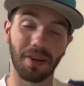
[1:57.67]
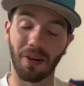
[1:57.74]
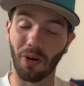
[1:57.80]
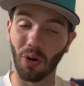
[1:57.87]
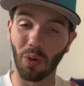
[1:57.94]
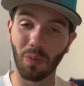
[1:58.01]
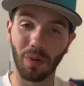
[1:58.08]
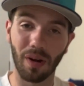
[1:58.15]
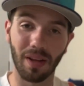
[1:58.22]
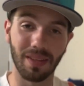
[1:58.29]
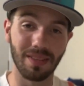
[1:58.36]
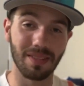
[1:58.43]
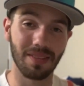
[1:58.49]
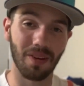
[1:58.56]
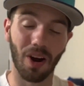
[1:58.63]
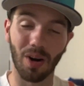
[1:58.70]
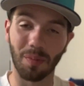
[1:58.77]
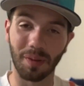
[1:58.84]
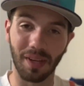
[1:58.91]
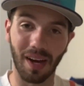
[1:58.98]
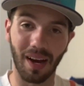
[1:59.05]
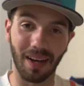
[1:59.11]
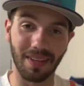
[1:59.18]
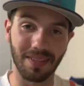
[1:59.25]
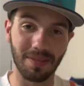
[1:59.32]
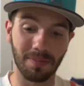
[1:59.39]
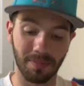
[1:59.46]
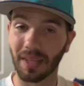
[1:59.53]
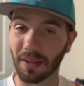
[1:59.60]
Home runs,
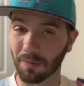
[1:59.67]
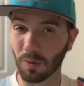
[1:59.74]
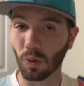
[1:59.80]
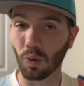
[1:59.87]
RBIs. If you